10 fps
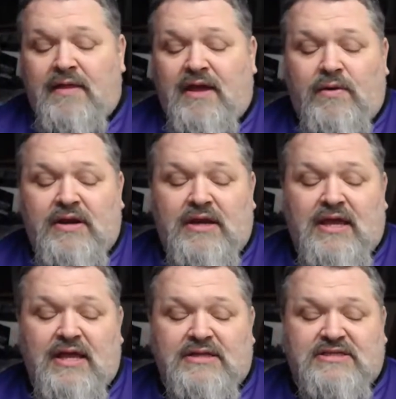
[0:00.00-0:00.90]
we need to
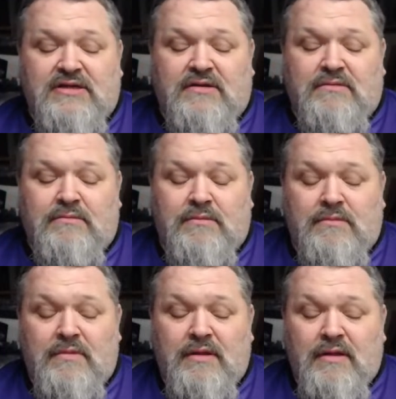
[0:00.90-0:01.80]
get
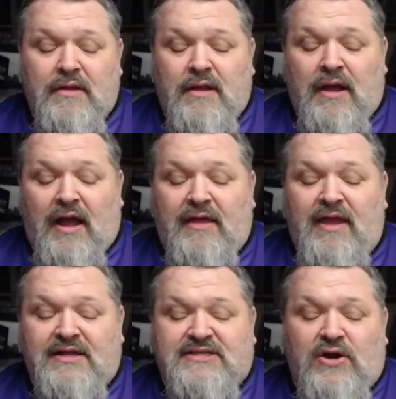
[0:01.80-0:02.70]
some. I
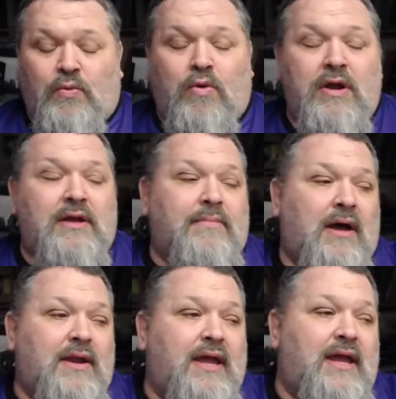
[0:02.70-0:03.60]
think instead of worrying
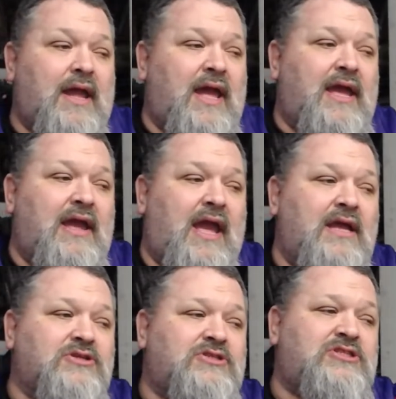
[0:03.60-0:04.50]
about a
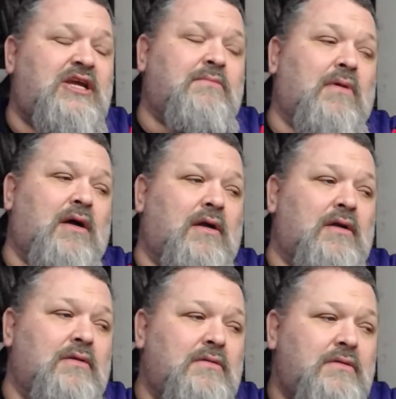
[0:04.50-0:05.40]
Age of Sigmar